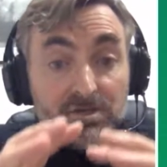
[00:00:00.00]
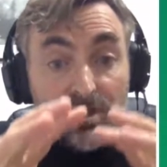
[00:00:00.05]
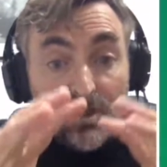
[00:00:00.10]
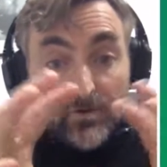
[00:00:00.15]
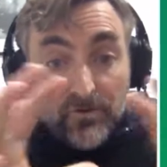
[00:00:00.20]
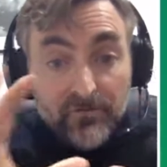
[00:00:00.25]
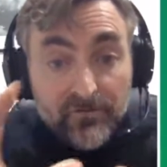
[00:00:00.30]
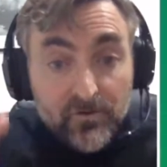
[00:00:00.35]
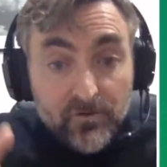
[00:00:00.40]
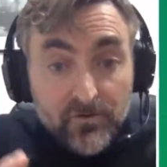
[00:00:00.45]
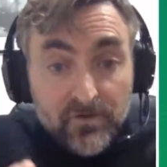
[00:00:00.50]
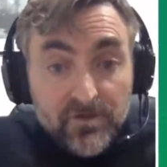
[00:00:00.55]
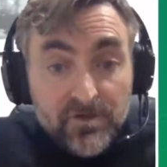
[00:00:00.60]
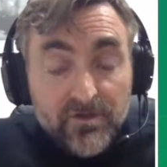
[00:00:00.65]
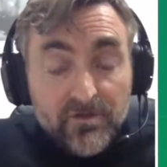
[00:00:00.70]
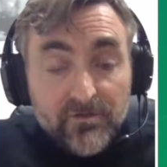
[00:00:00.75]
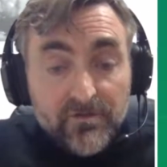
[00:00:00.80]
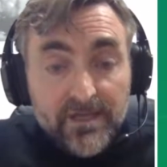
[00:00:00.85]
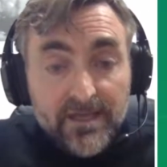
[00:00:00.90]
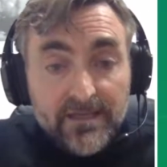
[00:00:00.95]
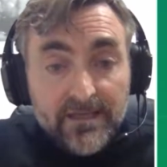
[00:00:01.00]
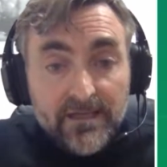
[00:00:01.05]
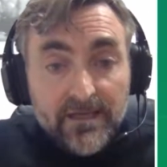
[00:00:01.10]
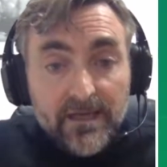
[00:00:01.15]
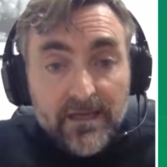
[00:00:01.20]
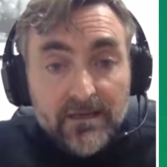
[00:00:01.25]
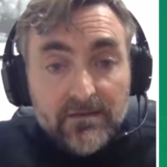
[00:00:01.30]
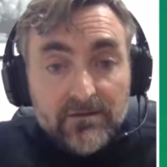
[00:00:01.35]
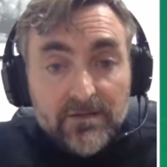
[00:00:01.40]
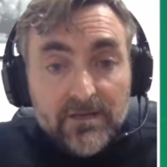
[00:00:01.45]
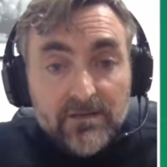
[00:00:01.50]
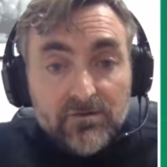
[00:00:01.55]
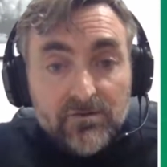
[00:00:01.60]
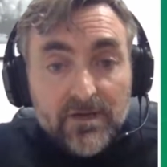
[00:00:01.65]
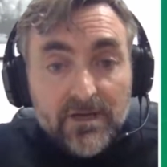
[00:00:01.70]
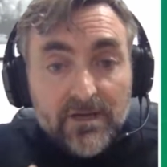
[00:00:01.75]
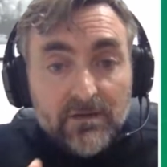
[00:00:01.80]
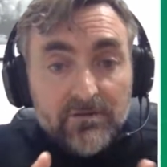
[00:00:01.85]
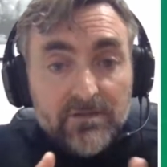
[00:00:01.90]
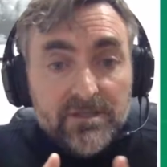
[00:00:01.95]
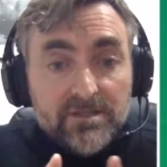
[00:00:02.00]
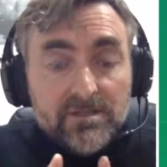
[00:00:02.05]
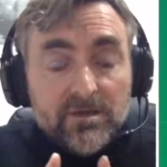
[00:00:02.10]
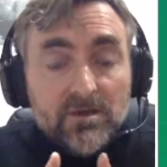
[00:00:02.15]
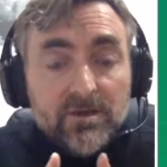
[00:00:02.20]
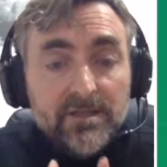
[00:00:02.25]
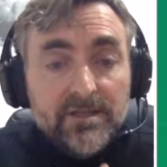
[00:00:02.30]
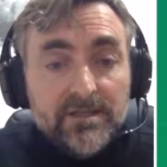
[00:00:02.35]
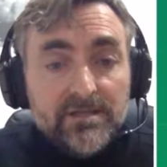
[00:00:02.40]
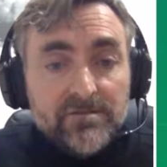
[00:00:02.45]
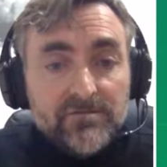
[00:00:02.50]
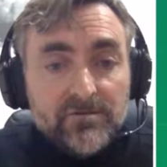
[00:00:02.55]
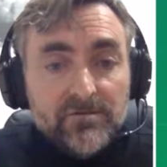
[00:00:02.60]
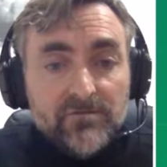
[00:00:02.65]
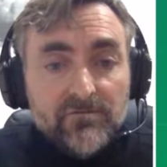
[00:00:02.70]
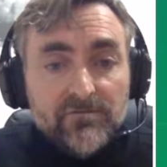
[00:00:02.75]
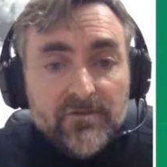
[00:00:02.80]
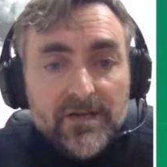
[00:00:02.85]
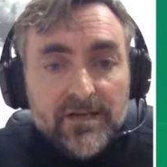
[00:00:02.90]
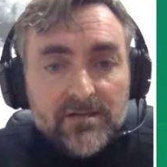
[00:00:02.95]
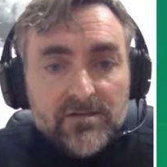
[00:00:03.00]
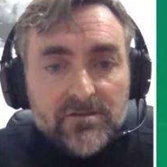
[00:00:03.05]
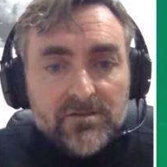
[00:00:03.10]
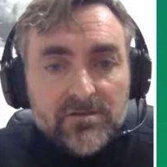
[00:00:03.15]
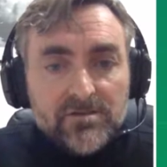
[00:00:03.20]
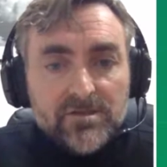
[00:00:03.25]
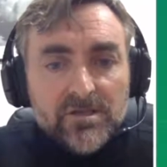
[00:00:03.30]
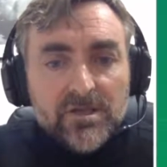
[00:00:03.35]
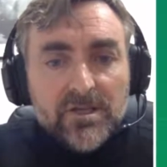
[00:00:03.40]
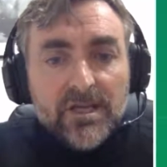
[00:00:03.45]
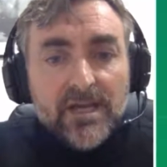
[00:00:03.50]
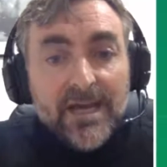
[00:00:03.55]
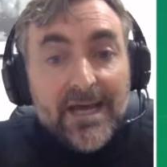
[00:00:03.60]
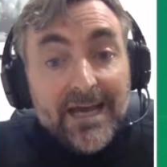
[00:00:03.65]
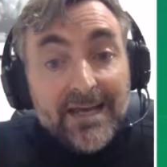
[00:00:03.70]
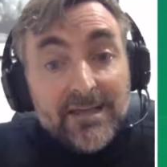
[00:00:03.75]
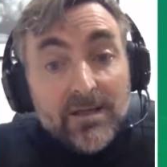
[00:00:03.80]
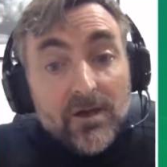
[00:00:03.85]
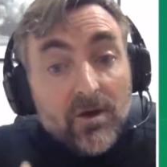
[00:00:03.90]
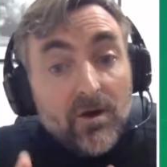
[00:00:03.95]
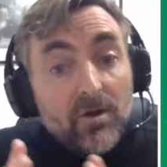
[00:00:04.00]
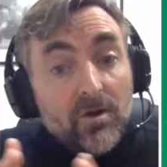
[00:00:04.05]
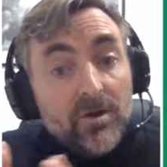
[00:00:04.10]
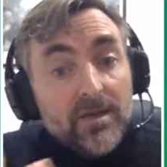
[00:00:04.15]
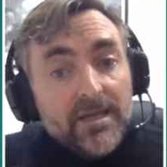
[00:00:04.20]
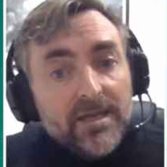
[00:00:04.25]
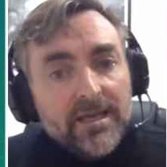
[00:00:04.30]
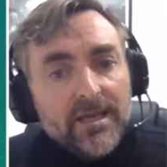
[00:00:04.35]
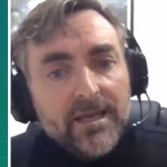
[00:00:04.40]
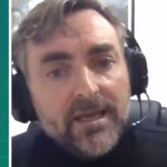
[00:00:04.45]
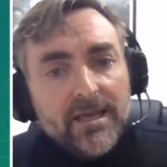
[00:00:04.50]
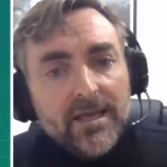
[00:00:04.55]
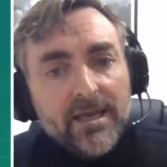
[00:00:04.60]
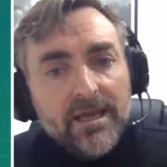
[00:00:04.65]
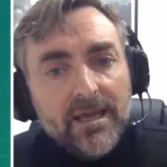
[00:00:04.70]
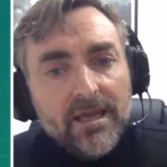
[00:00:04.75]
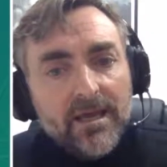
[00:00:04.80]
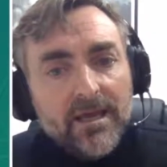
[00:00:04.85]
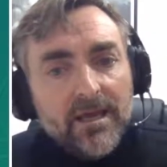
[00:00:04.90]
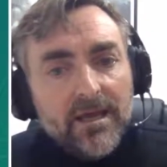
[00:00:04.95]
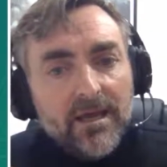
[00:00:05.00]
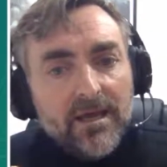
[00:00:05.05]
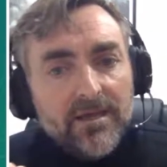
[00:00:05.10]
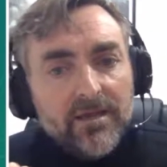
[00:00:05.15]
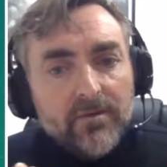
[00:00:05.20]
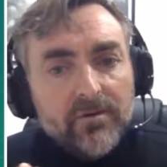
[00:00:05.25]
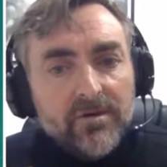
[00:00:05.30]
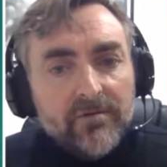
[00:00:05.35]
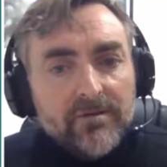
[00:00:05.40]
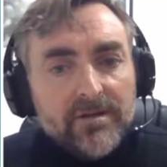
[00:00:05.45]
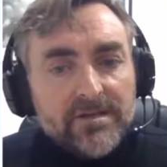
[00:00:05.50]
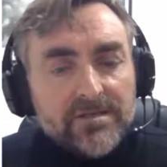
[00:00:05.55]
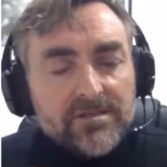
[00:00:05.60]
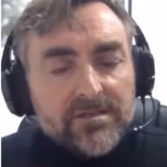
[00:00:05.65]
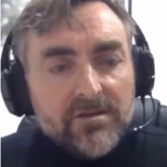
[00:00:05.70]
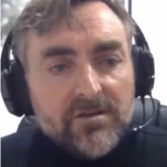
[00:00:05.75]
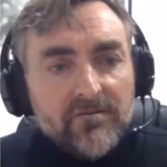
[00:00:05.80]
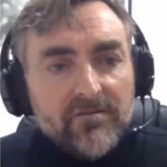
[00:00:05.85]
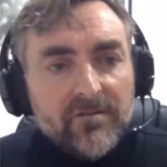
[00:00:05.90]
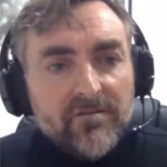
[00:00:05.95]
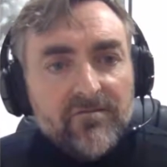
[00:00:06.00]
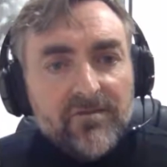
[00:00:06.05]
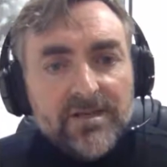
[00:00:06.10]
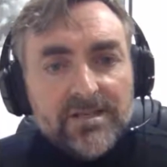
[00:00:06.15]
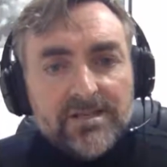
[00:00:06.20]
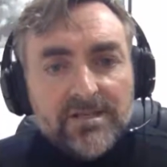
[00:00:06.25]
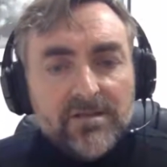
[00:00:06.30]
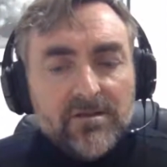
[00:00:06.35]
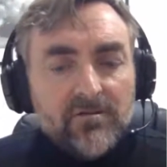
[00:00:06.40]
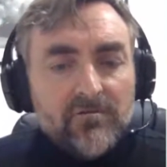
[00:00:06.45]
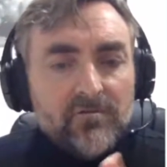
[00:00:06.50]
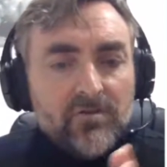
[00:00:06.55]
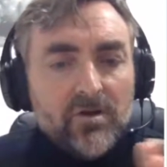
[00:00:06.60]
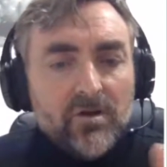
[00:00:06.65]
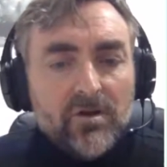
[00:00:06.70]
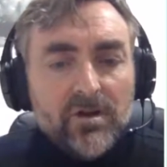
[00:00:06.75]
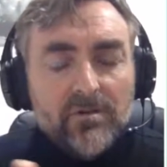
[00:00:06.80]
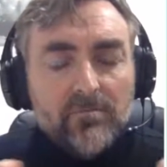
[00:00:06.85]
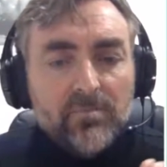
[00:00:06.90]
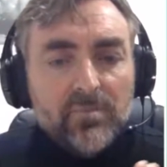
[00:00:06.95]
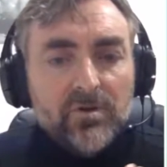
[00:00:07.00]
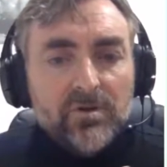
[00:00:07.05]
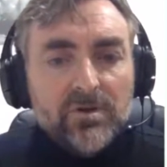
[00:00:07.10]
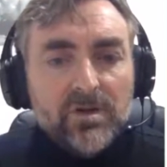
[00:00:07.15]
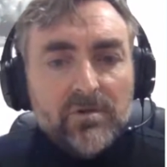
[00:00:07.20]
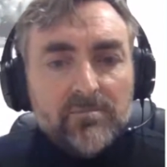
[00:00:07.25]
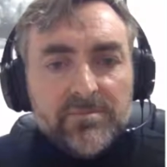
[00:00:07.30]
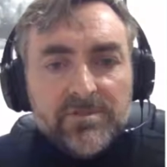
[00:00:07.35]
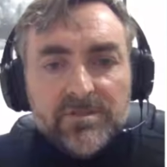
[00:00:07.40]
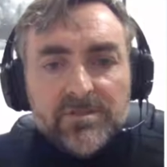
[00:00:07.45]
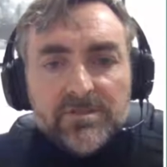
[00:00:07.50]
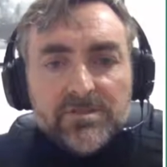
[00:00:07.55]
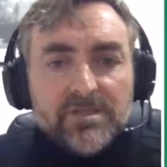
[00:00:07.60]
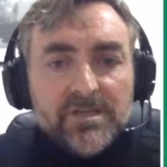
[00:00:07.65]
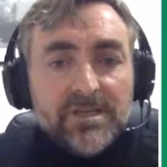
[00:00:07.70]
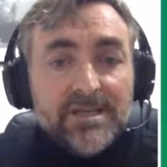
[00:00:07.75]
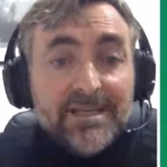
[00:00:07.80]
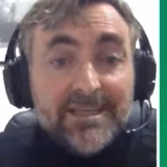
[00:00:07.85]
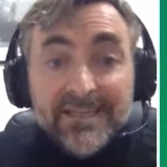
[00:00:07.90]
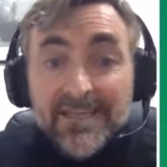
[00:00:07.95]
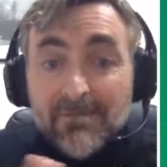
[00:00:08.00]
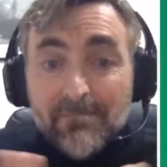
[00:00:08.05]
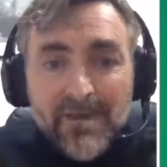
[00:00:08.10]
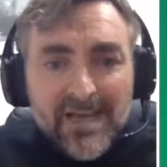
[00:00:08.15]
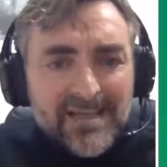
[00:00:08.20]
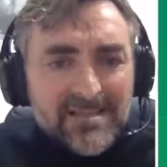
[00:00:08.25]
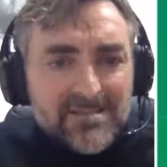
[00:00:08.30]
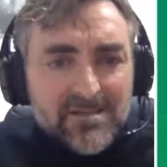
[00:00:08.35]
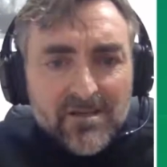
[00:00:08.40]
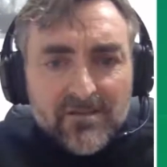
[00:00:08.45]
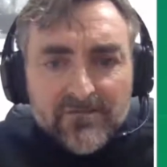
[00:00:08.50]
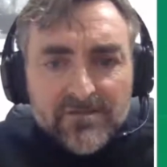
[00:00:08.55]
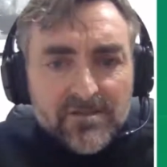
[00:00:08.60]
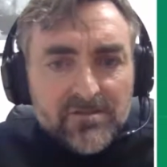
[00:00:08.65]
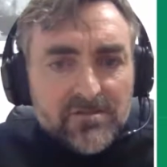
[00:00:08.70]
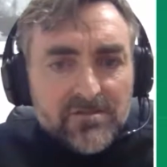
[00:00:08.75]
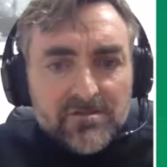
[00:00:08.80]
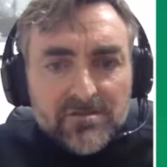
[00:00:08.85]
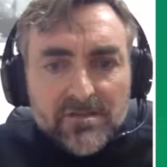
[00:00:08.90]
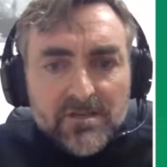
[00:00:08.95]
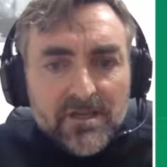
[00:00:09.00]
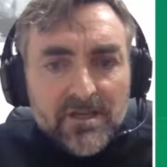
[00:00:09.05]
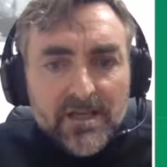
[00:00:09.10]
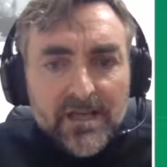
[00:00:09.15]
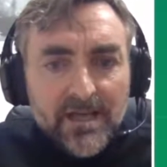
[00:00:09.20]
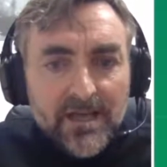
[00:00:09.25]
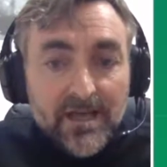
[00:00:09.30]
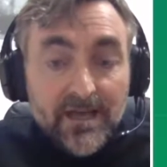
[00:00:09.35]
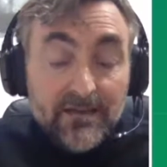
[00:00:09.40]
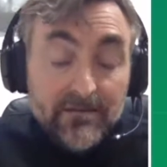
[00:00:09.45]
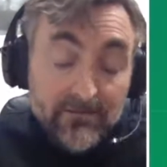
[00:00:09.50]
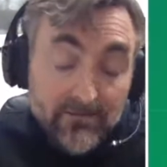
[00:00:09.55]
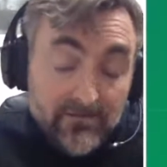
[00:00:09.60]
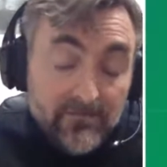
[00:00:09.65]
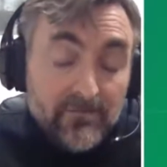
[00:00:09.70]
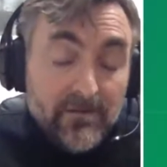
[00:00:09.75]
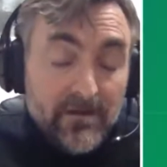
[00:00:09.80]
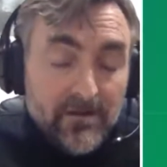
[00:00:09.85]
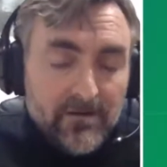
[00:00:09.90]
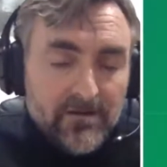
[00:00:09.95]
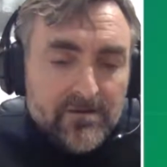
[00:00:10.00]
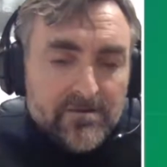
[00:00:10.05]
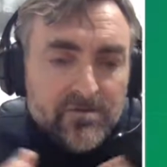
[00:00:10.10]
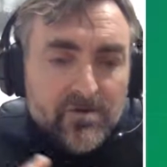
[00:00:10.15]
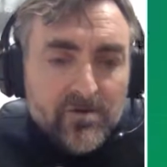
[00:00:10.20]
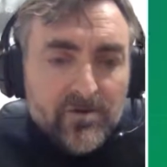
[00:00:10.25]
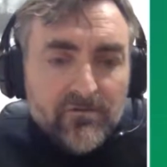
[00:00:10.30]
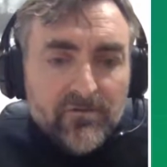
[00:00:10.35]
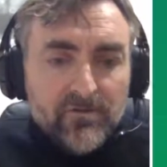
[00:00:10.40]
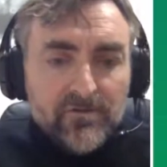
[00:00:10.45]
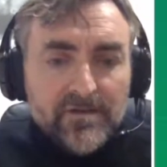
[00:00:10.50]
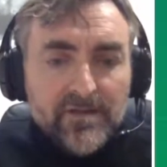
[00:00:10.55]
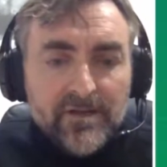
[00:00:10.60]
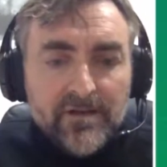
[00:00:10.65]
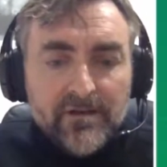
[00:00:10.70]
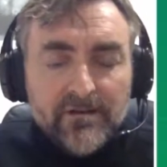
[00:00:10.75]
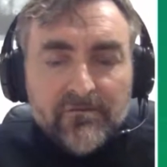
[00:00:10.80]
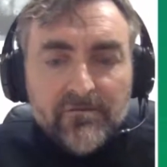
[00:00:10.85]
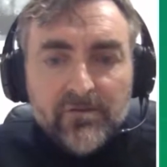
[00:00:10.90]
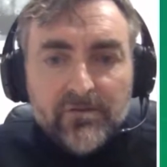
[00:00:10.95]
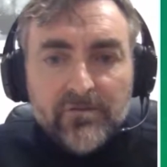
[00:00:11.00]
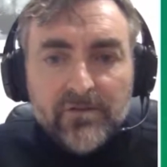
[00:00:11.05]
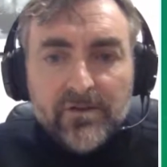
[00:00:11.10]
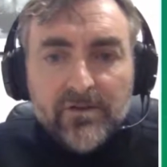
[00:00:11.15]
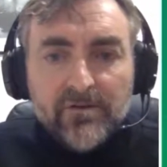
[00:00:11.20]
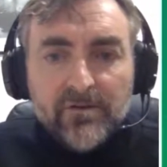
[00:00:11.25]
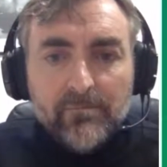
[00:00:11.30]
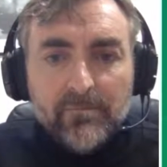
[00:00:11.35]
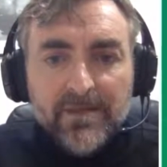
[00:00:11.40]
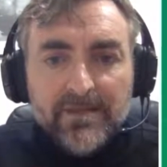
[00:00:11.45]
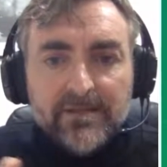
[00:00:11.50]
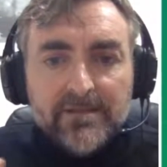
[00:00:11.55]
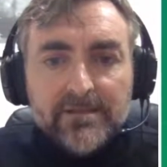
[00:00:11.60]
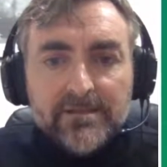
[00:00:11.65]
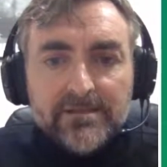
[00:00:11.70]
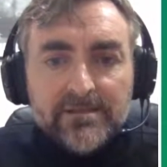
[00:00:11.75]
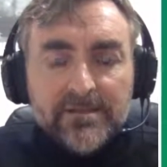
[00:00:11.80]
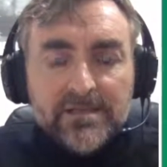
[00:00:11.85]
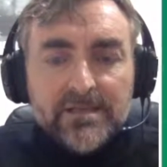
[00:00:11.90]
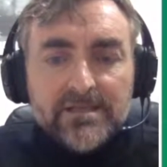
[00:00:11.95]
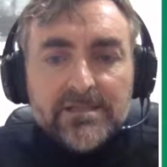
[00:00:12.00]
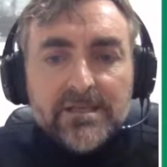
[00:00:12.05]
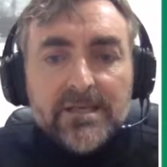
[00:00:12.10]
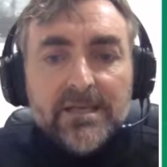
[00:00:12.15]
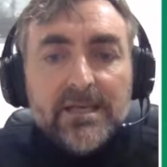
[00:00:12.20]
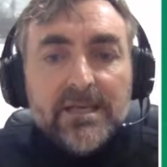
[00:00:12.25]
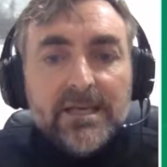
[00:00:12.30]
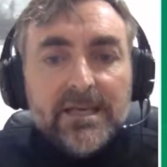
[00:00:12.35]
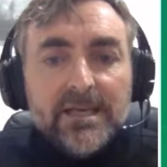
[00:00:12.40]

So if you take uh, into account this only these two factors and only uh, a universe of investing of call and put options, the best options. Uh, uh, sorry for the for the repeating these things.